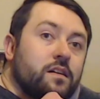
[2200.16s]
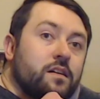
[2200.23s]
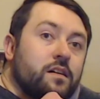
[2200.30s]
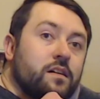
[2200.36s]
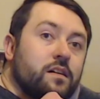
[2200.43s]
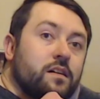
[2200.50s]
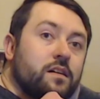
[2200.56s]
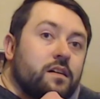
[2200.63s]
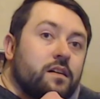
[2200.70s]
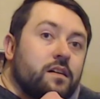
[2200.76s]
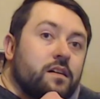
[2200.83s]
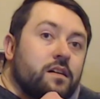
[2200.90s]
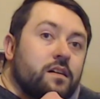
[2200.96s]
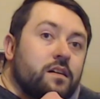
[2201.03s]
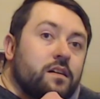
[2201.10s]

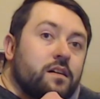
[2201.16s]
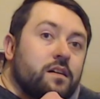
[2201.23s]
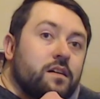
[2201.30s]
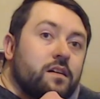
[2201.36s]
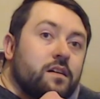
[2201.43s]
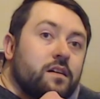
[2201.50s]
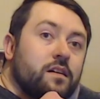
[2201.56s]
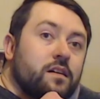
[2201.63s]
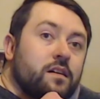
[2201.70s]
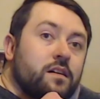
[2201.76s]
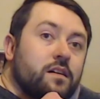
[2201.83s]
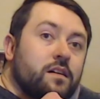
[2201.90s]
[no speech]